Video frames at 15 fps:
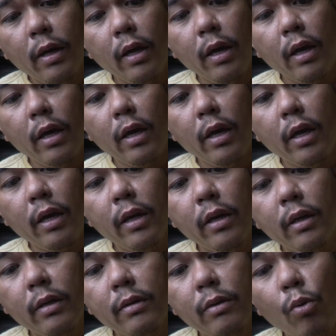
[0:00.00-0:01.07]
and
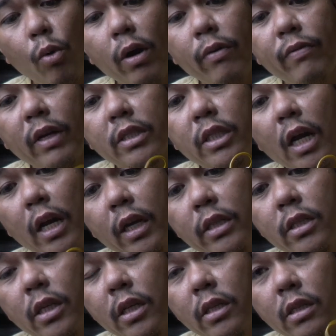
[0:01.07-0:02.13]
one of the
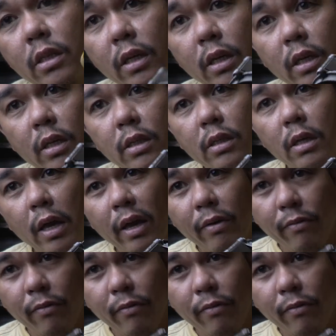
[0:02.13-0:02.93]
challenges is